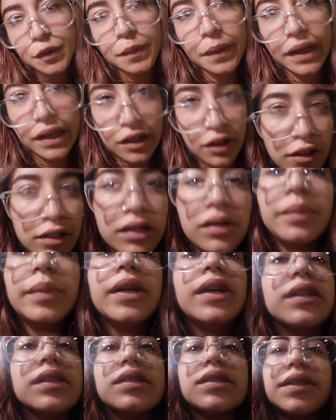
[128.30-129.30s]
we made it on the
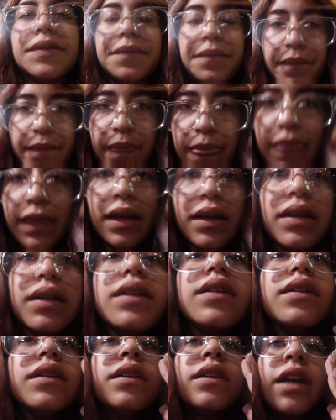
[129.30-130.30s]
bus.
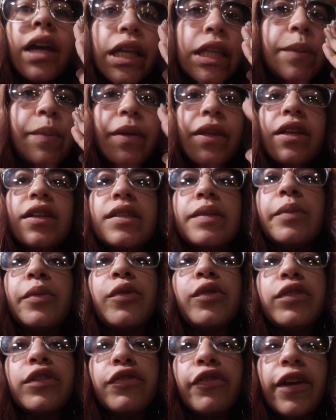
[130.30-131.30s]
It's been a
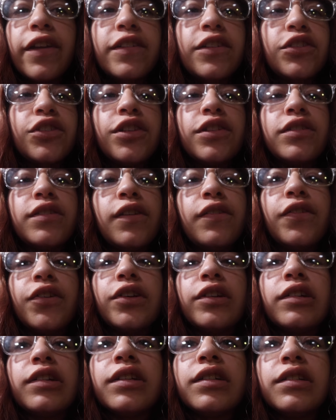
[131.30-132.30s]
smooth transition so
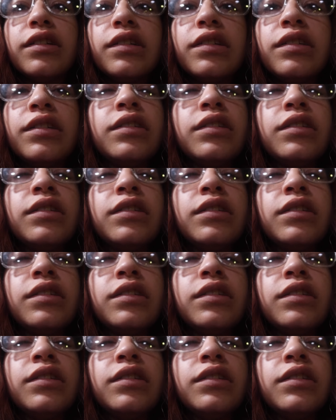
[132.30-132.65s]
far